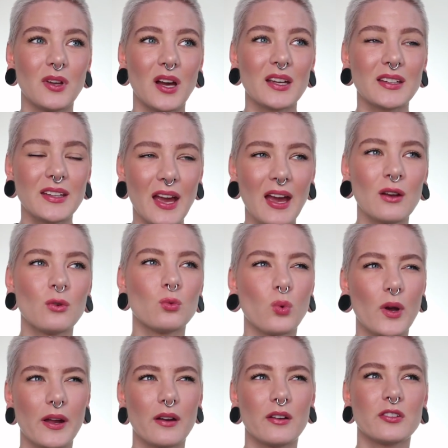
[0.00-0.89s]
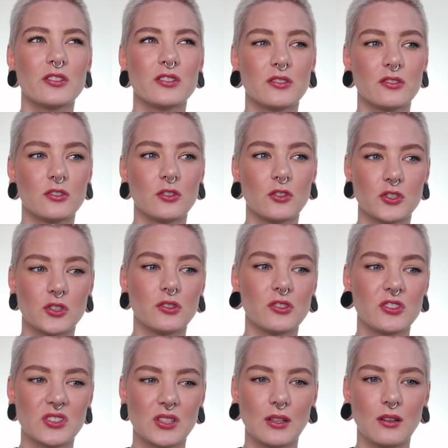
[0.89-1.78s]
I can wear
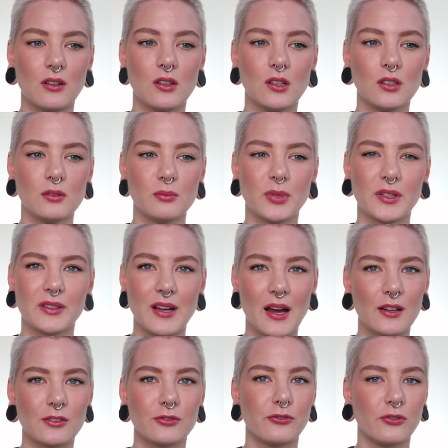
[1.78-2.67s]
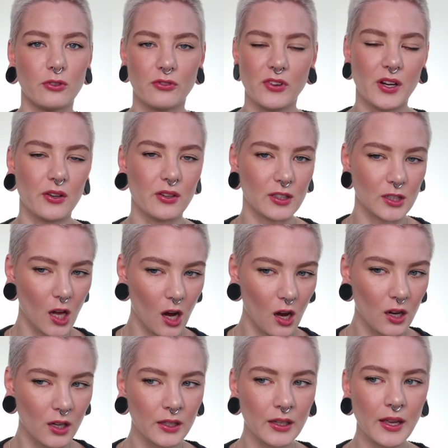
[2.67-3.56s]
surgical steel, but not for very
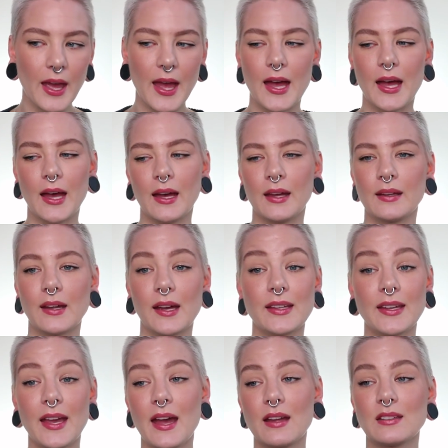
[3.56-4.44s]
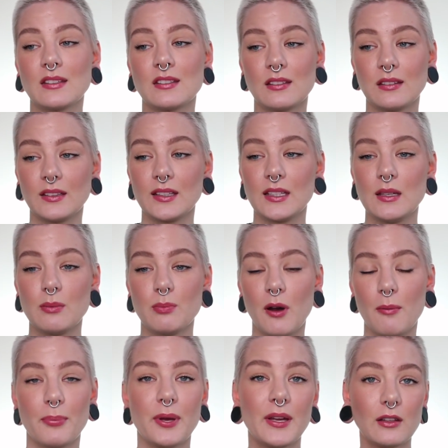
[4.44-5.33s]
long, and I can't sleep
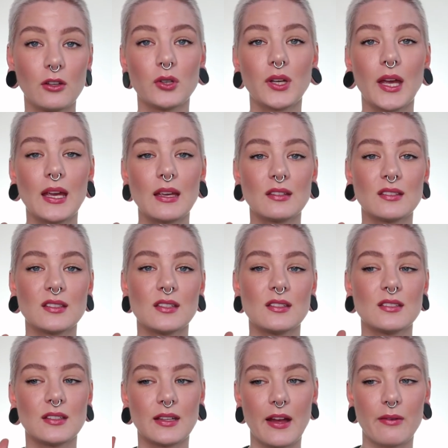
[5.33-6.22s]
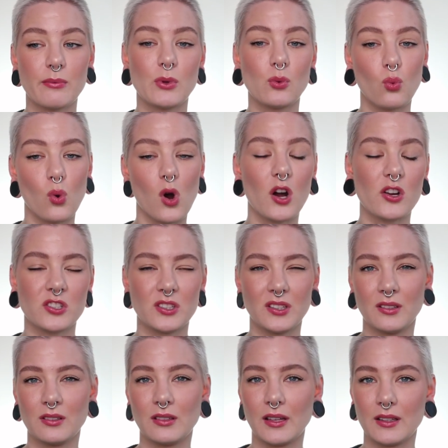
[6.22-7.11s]
on pillowcases that have been
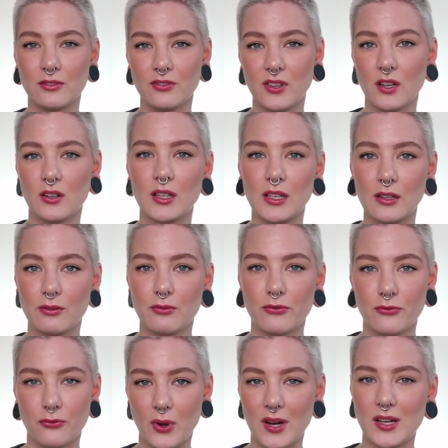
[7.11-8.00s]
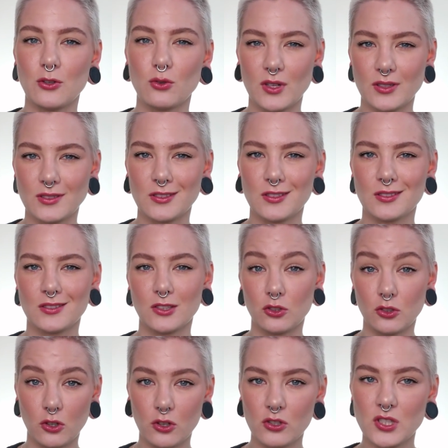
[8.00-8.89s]
washed in like very fragrance
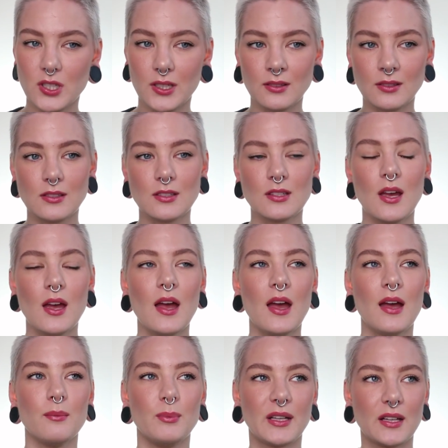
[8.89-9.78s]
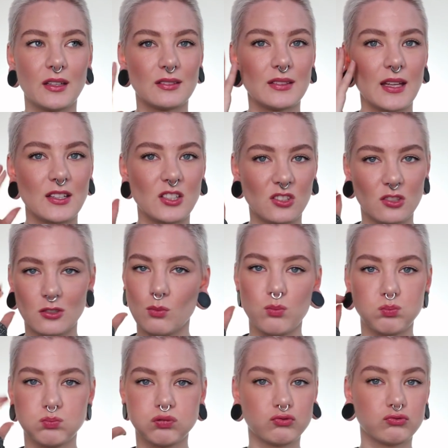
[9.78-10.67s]
detergent because they just
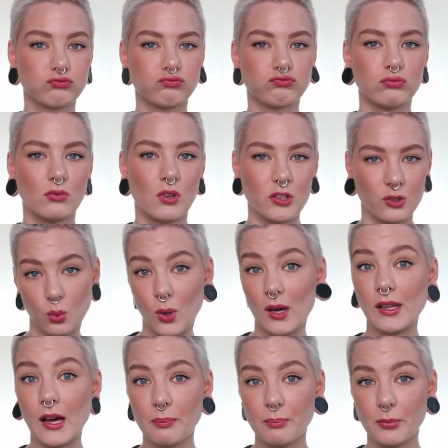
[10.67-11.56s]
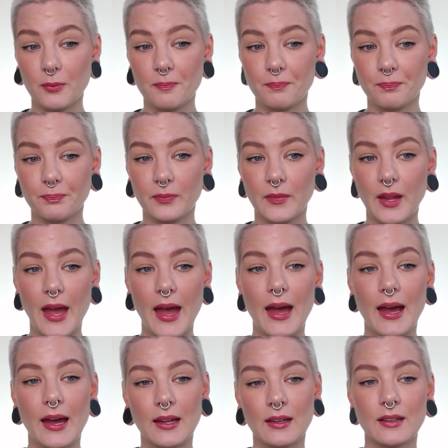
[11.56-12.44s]
swell up.
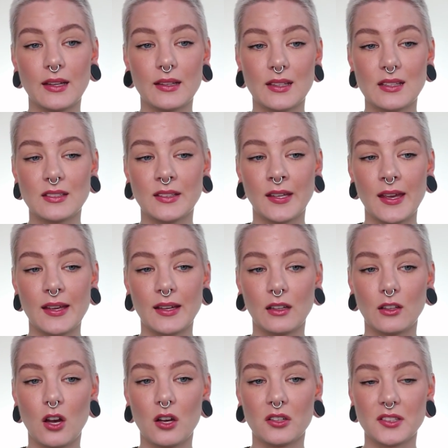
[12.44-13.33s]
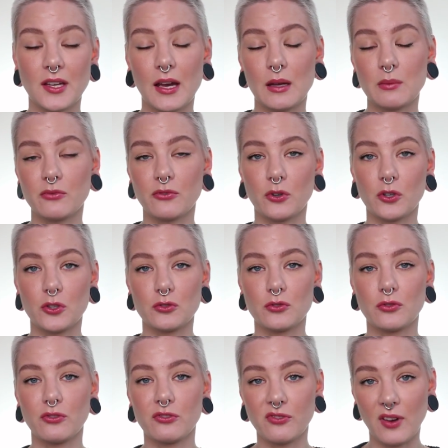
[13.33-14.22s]
And it can take a long time for you
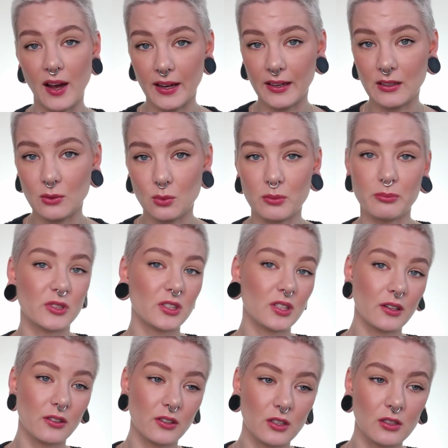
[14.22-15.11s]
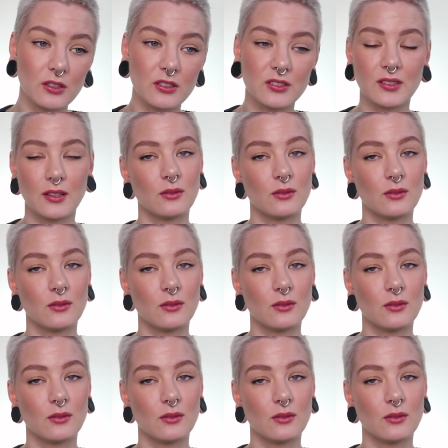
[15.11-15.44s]
to find what materials